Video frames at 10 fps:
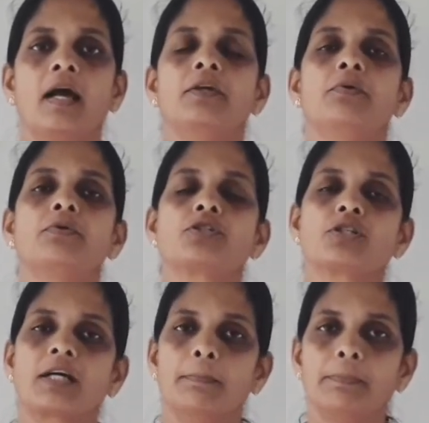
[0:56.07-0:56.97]
you
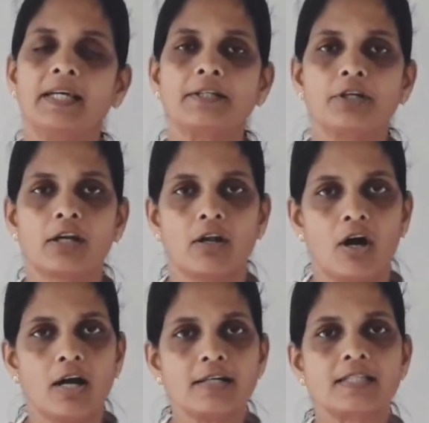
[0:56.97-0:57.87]
should complete your
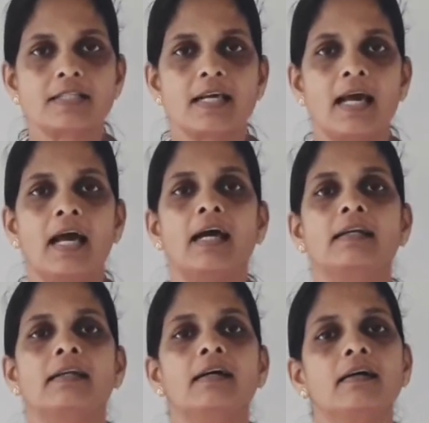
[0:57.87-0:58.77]
notes and